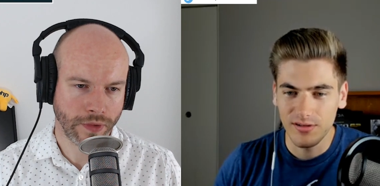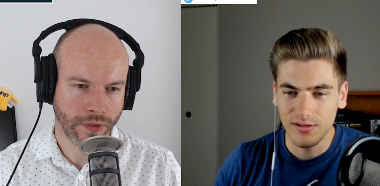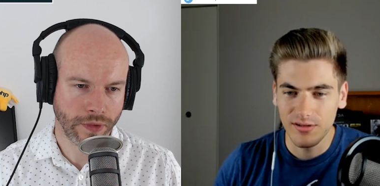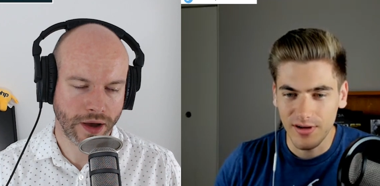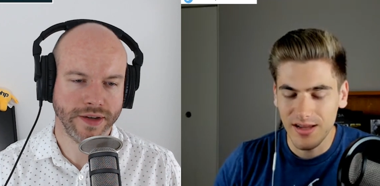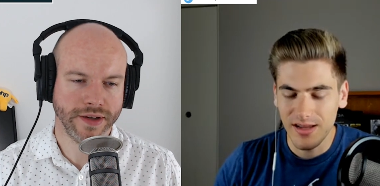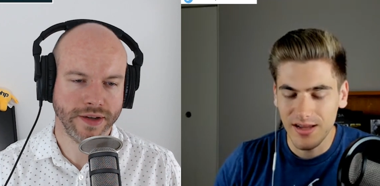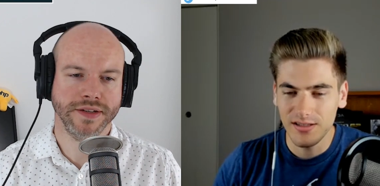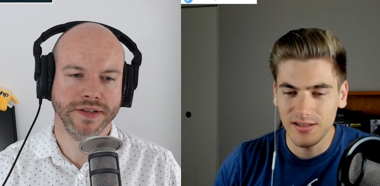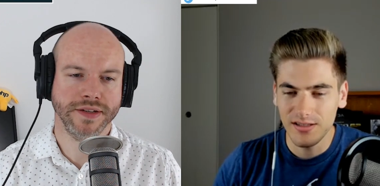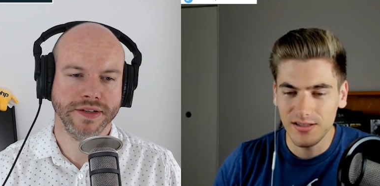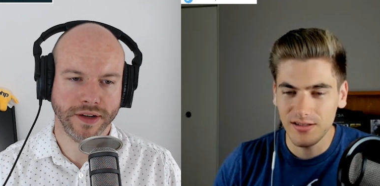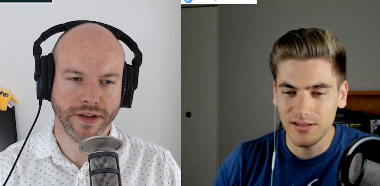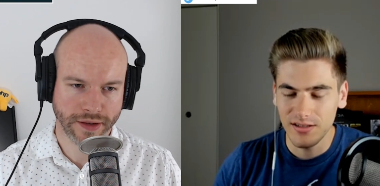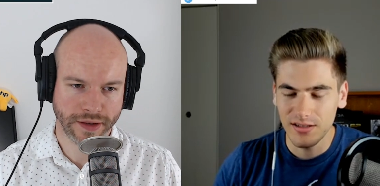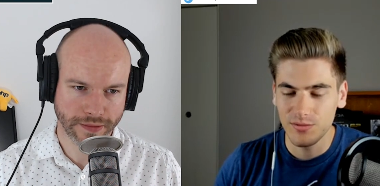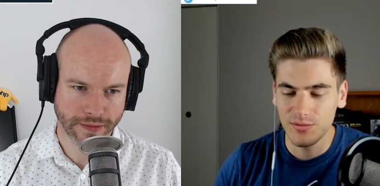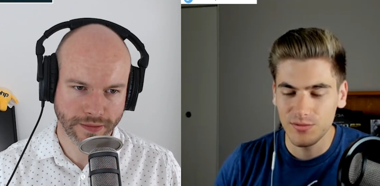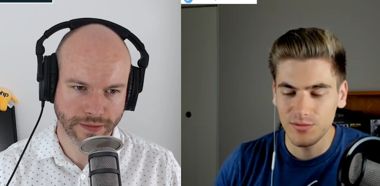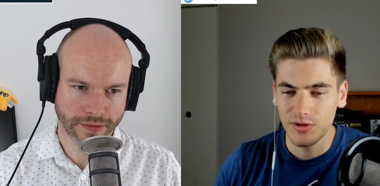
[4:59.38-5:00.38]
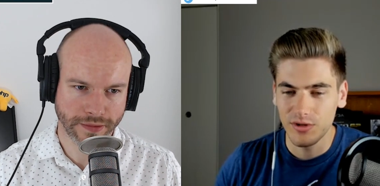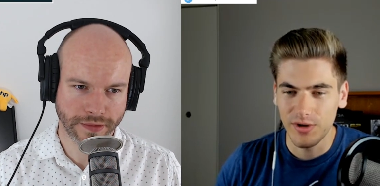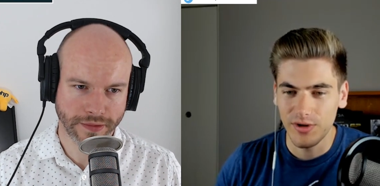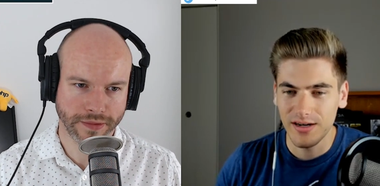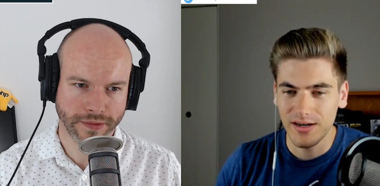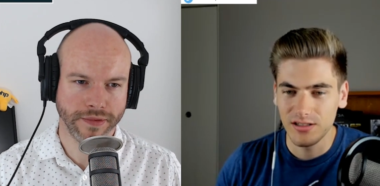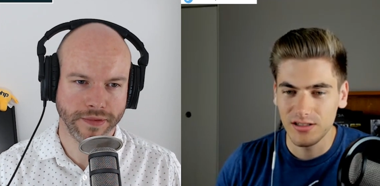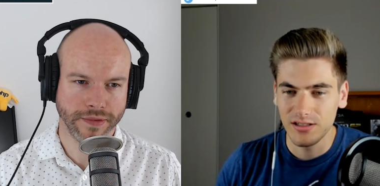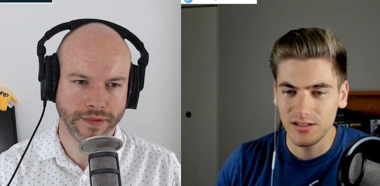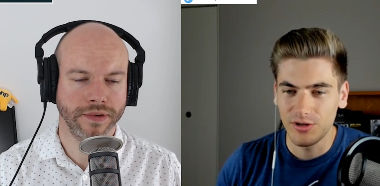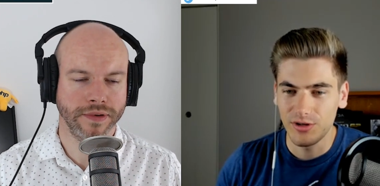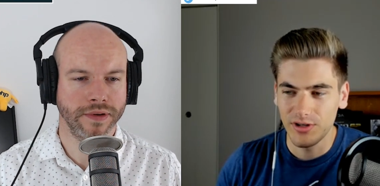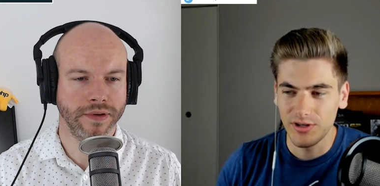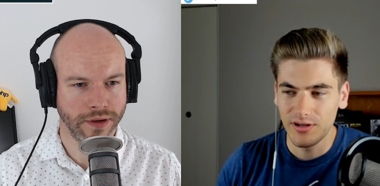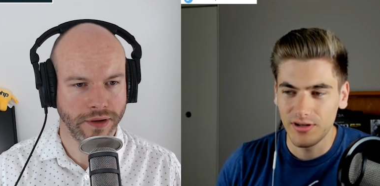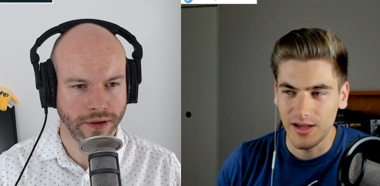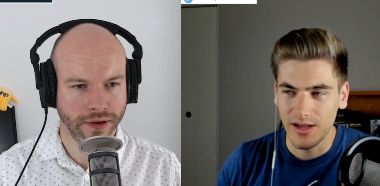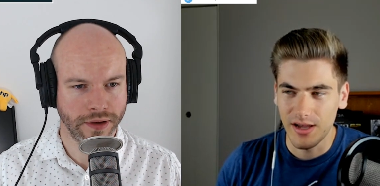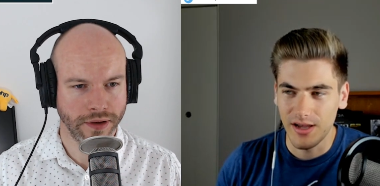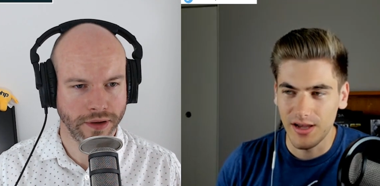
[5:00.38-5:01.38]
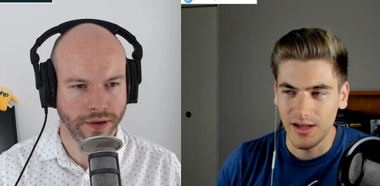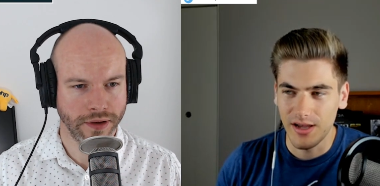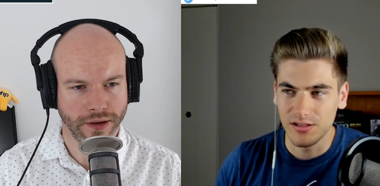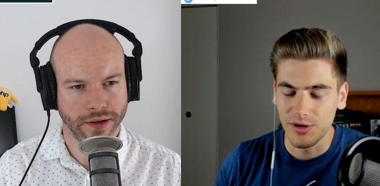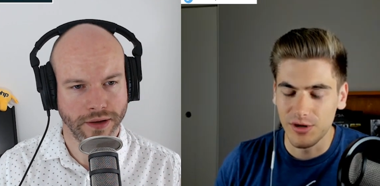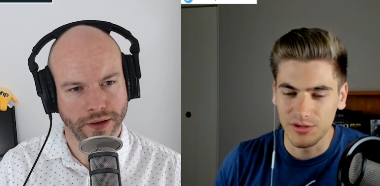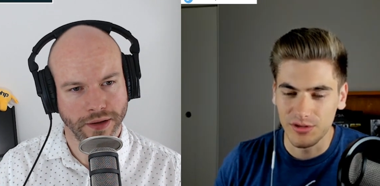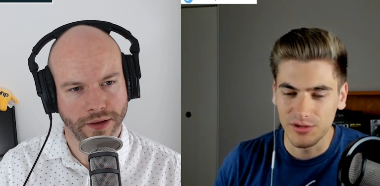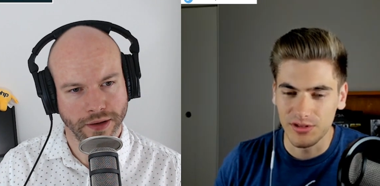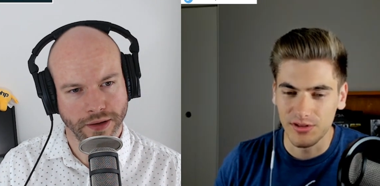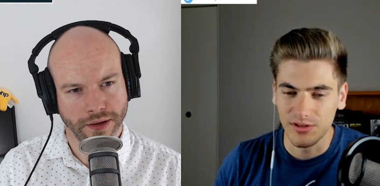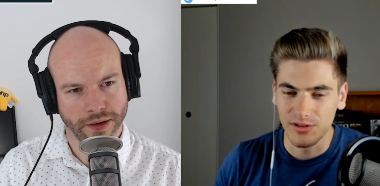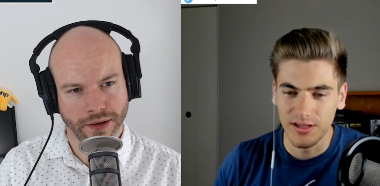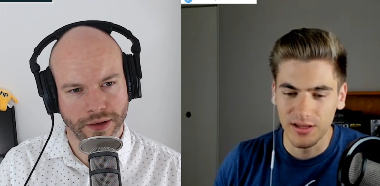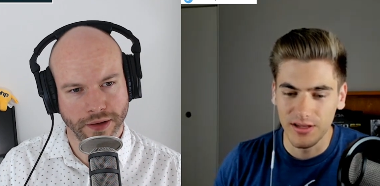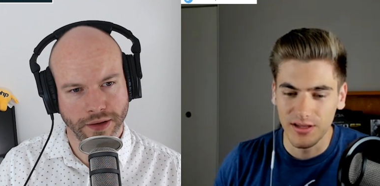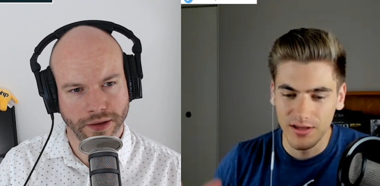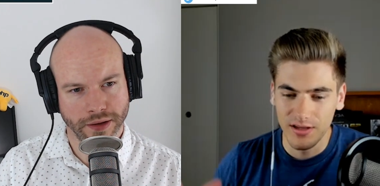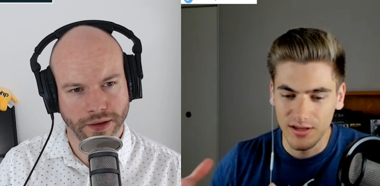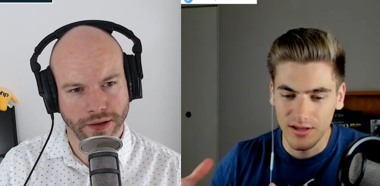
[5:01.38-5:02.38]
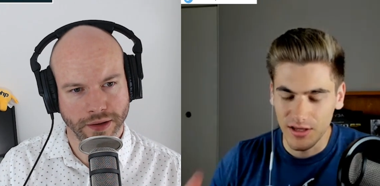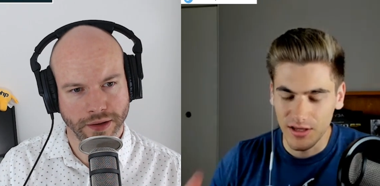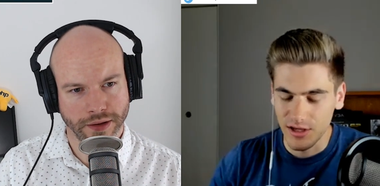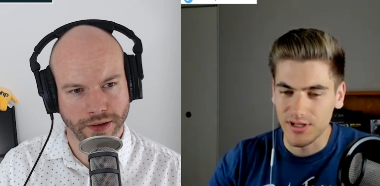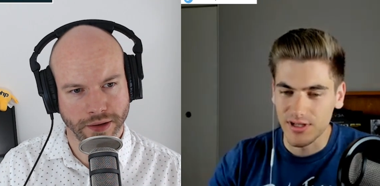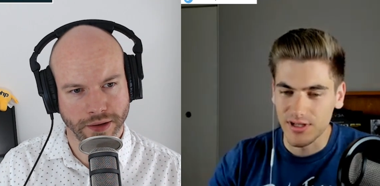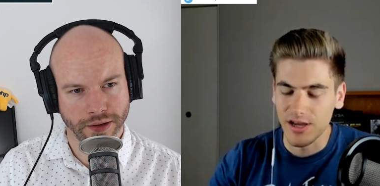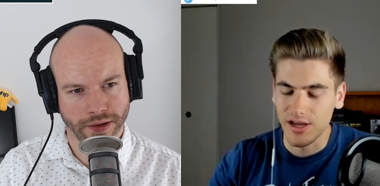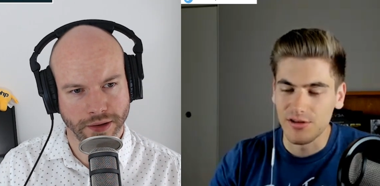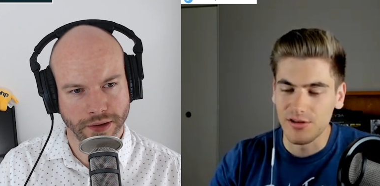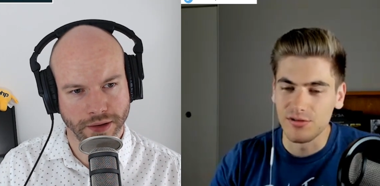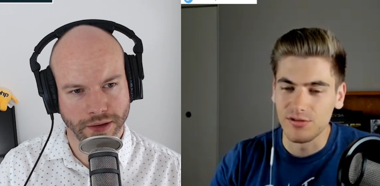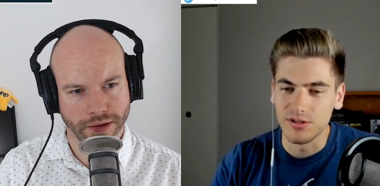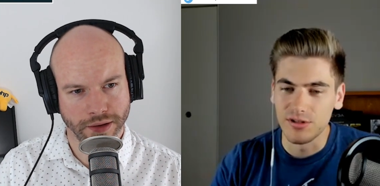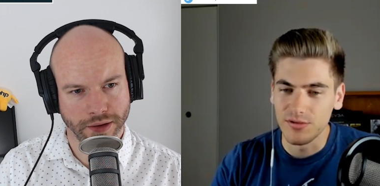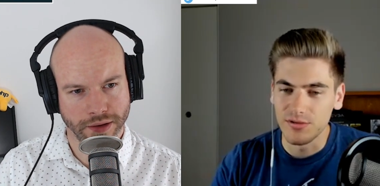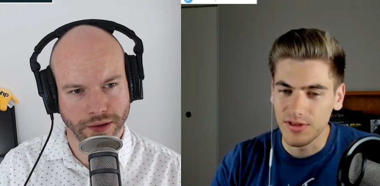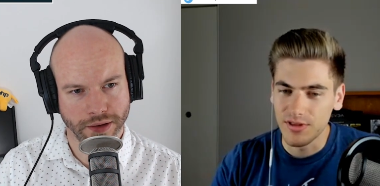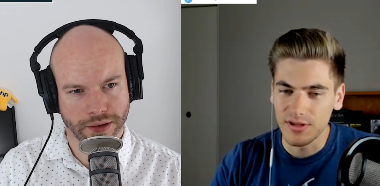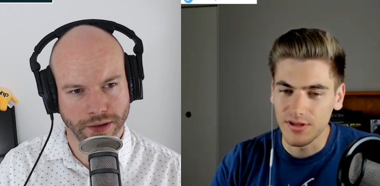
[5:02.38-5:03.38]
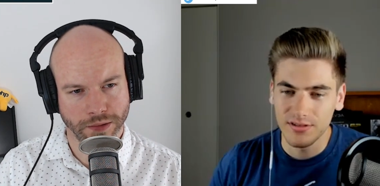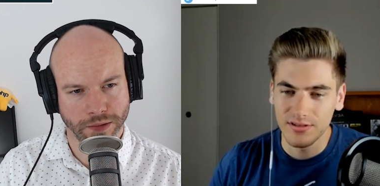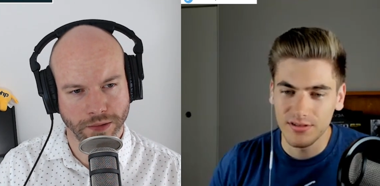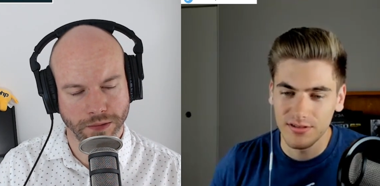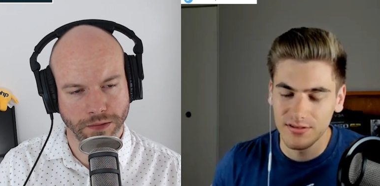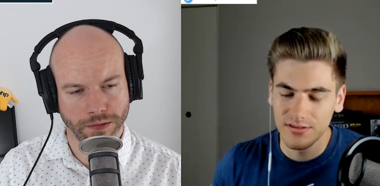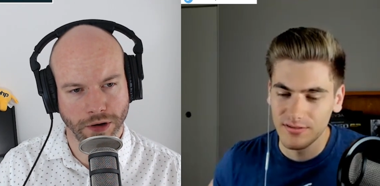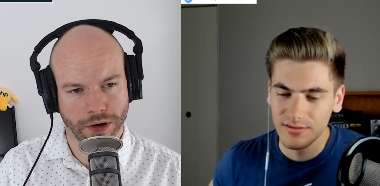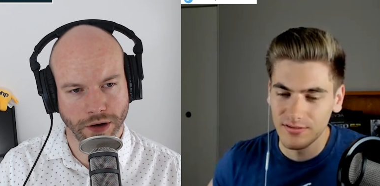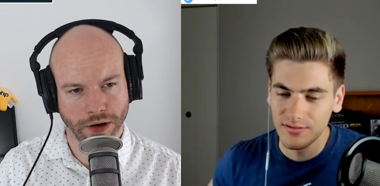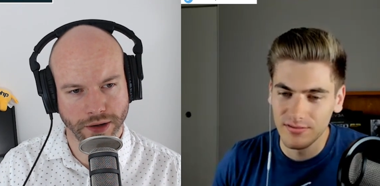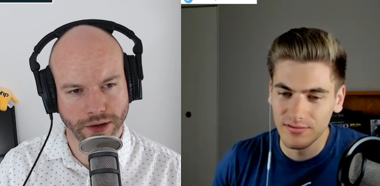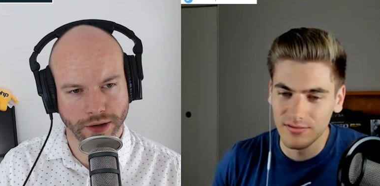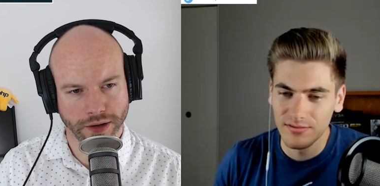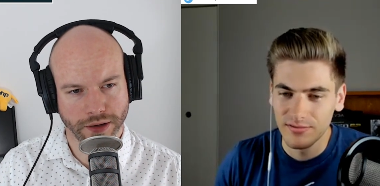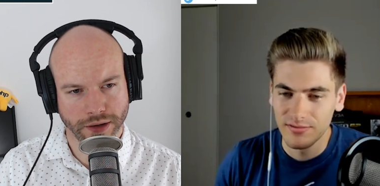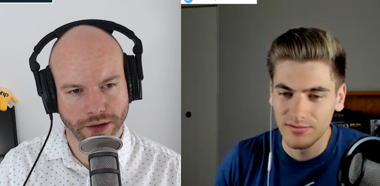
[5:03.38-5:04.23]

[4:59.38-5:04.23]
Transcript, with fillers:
Speaker 1: Nice. Idea is what React is built on, as opposed to like, here is how you do things. Right.